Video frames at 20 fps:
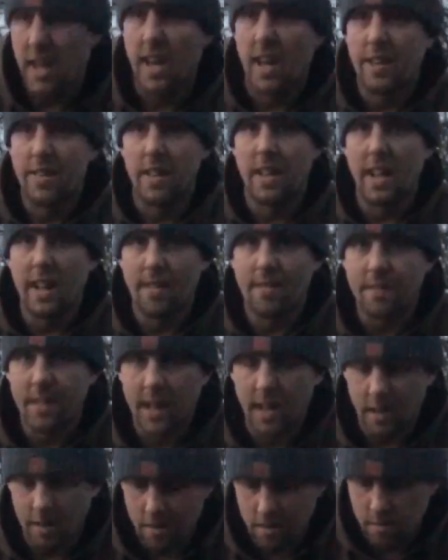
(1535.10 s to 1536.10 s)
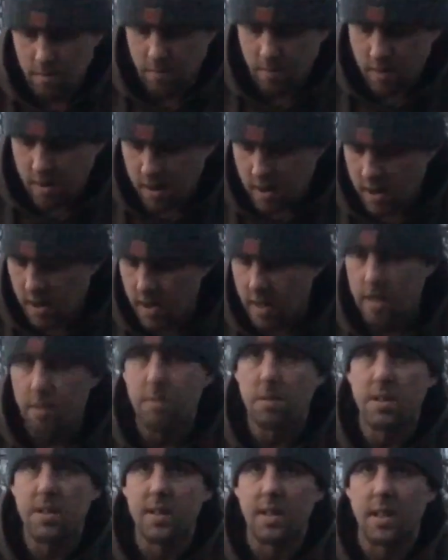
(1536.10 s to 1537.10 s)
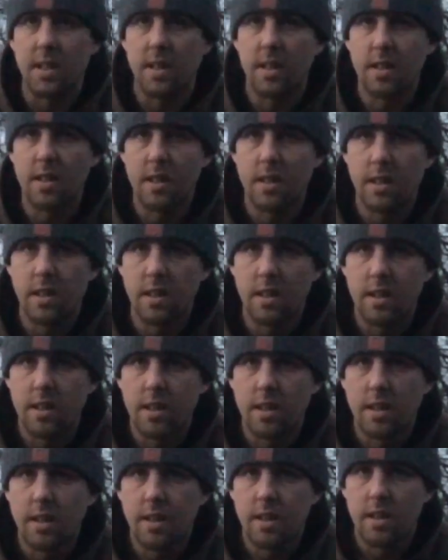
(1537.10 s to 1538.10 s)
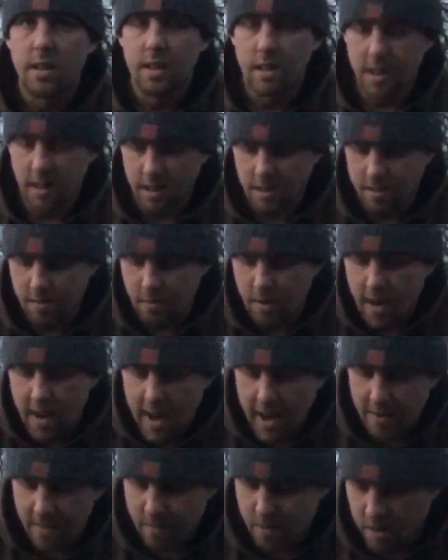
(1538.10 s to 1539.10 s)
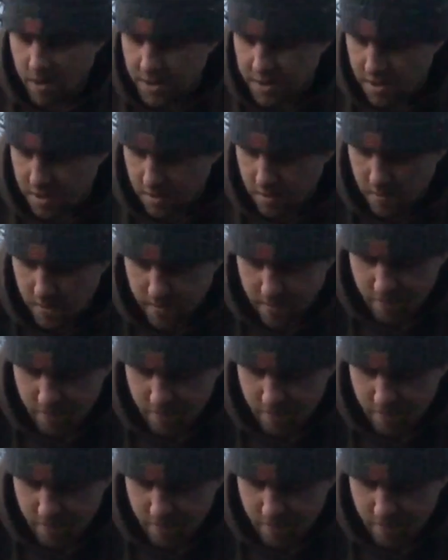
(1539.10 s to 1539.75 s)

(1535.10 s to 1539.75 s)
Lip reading: and the left out of the what is it? Yeah, the right hand rod went